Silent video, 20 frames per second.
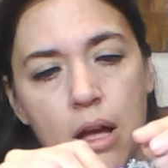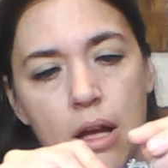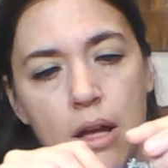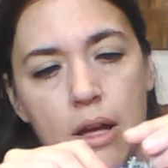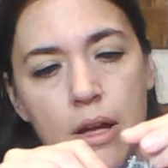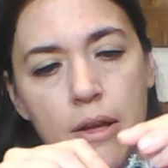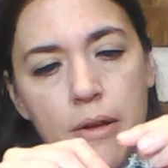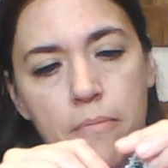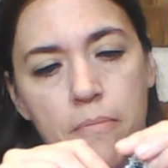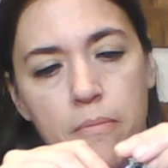
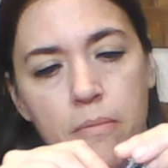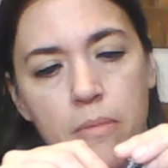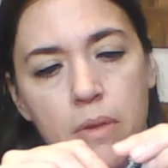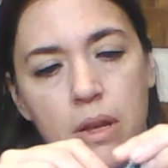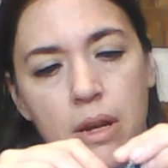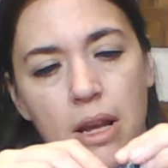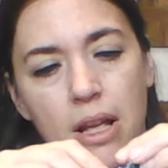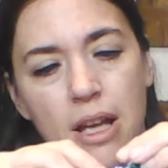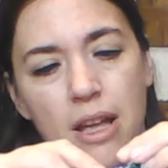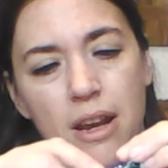And
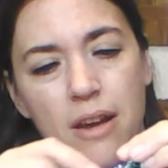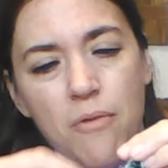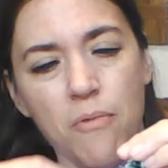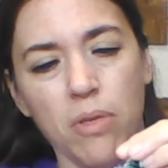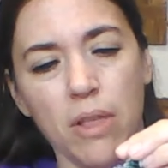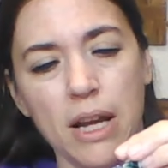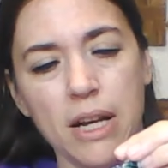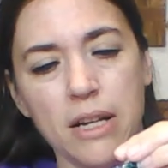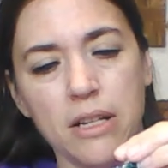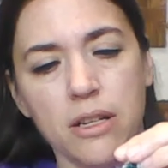I kind
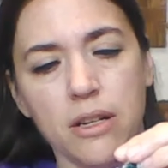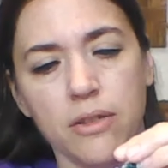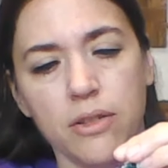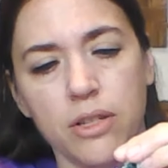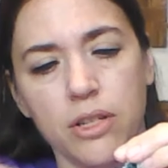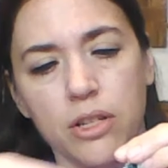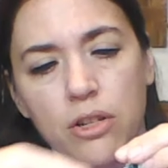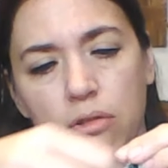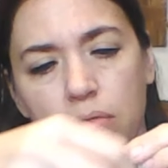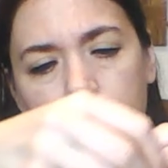of liked
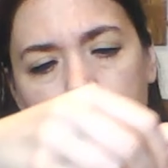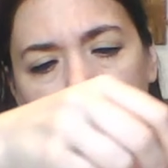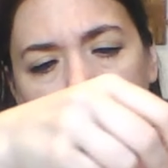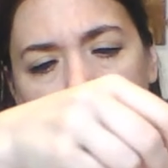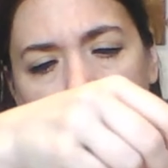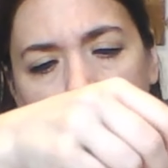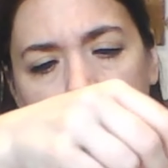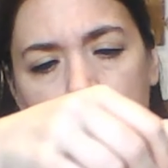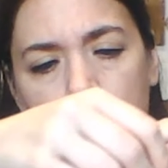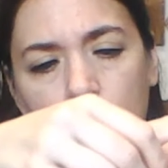
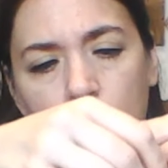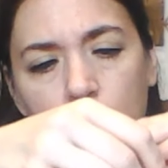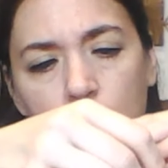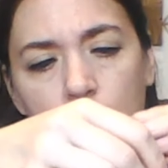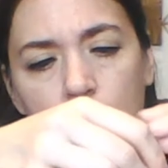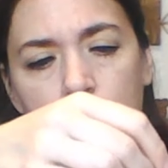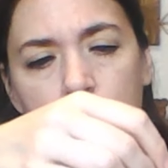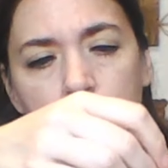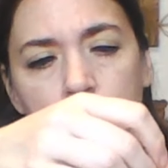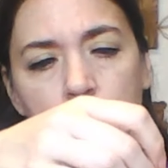silver
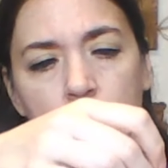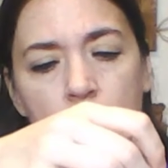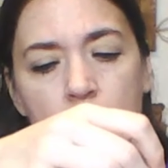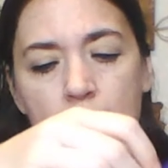look.